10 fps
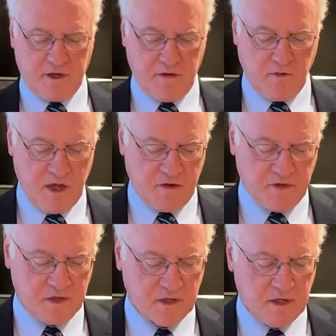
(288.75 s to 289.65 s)
and without
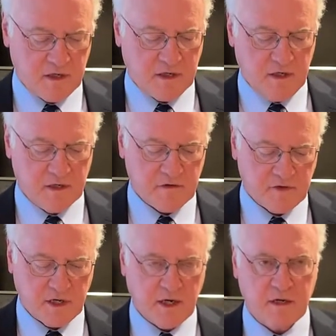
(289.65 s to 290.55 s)
the slightest hint of
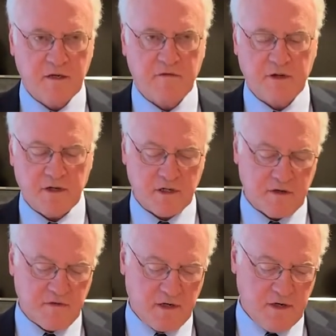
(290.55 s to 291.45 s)
scientific
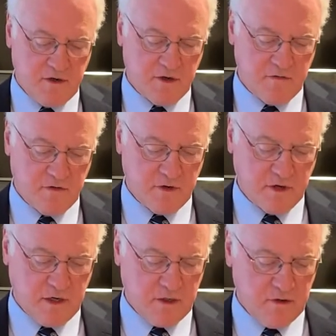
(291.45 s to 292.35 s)
justification for their
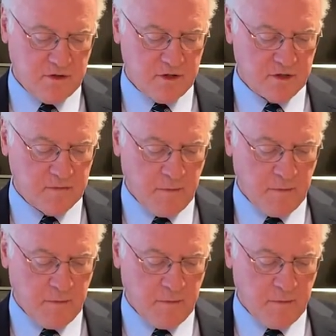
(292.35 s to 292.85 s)
conclusions.